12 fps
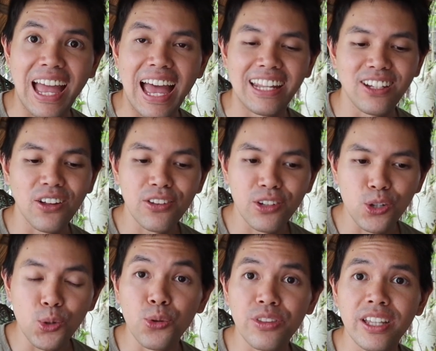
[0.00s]
And the other
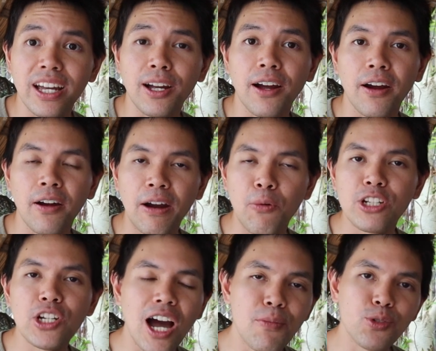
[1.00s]
cool thing, when
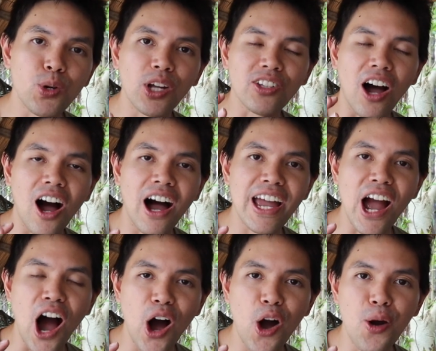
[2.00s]
you come to a Thai
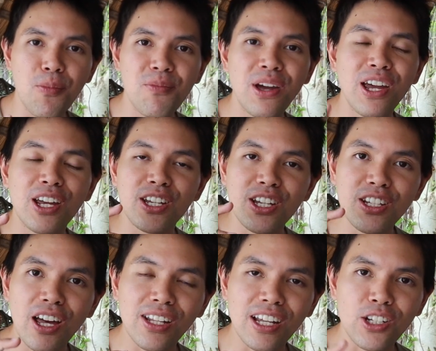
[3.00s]
home, you
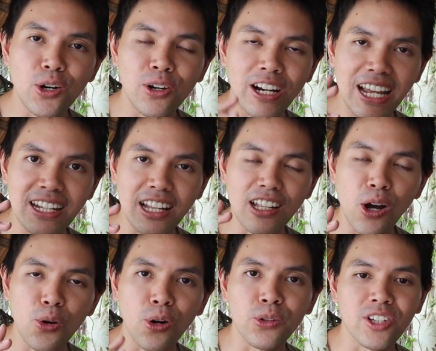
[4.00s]
know that you're in a
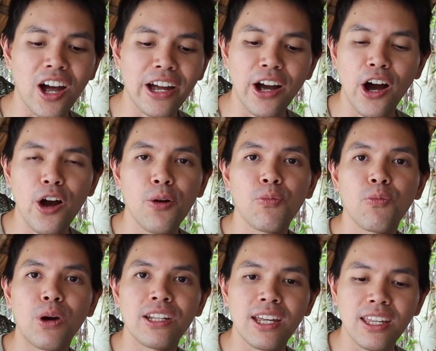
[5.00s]
local Thai home
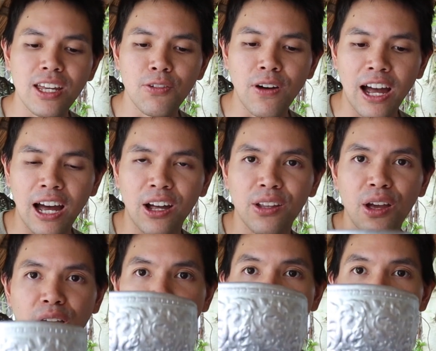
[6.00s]
when they give out
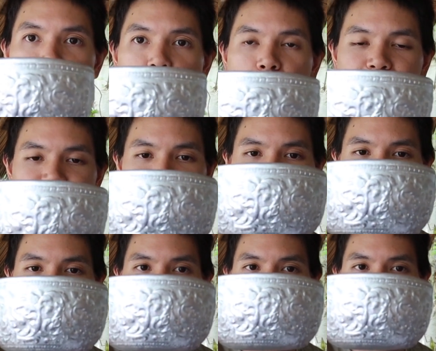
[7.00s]
water
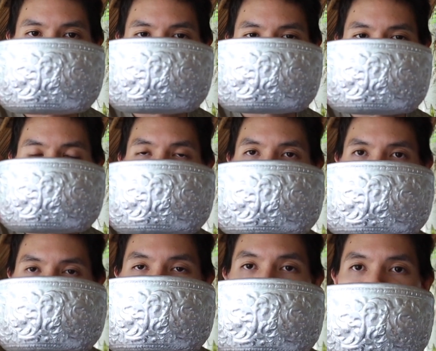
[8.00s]
in a
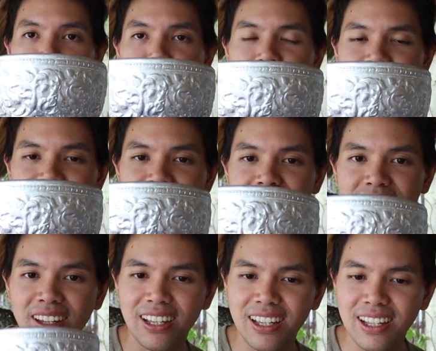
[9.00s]
metal bowl like this.
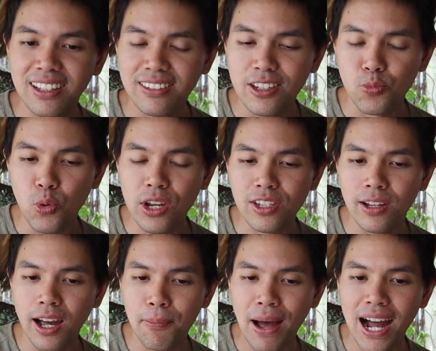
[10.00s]
This brings
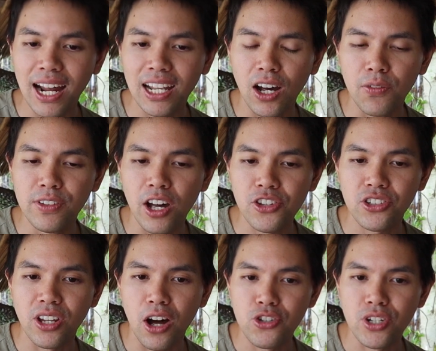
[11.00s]
back a lot of
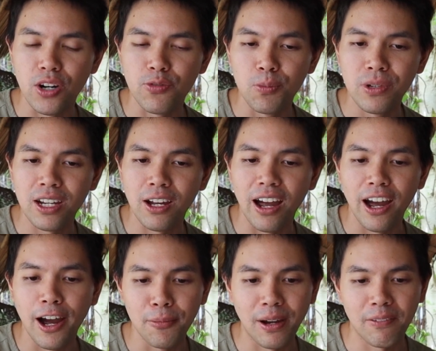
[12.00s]
nostalgia for me
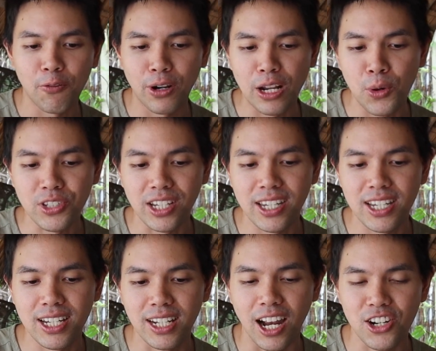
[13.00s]
when I was a
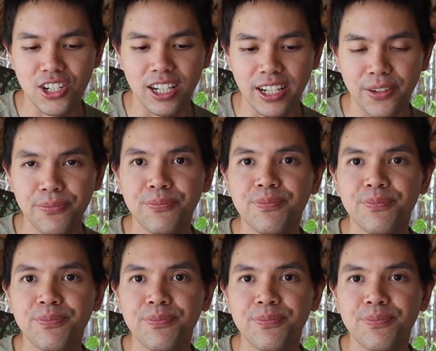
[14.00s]
kid actually.